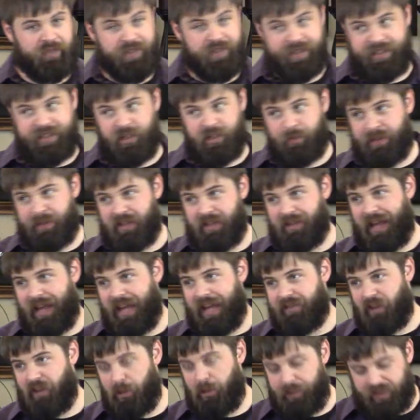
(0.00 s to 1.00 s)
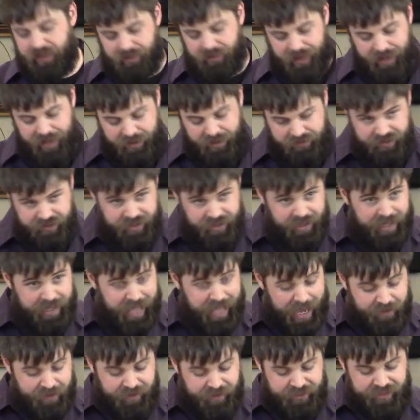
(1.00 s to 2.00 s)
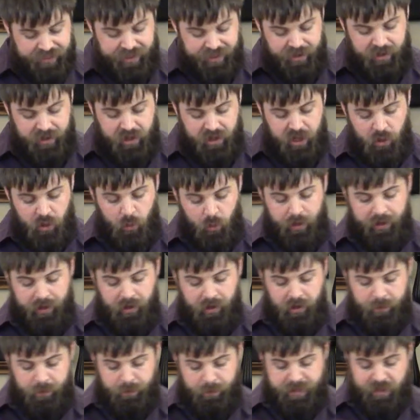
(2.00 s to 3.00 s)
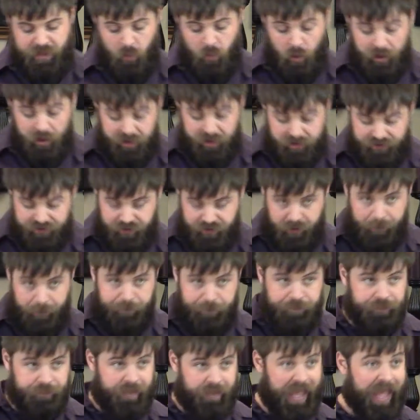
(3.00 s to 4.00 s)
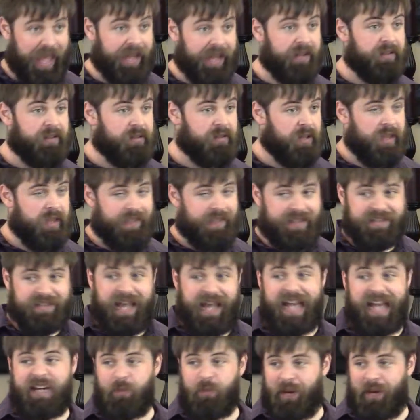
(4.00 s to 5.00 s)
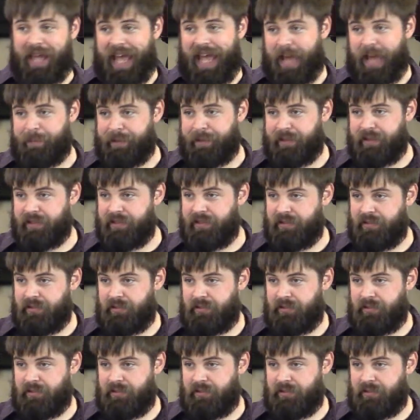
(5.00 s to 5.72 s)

Then you'll be alive, I'll be alive, everything will be wonderful. And that's kind of what happened.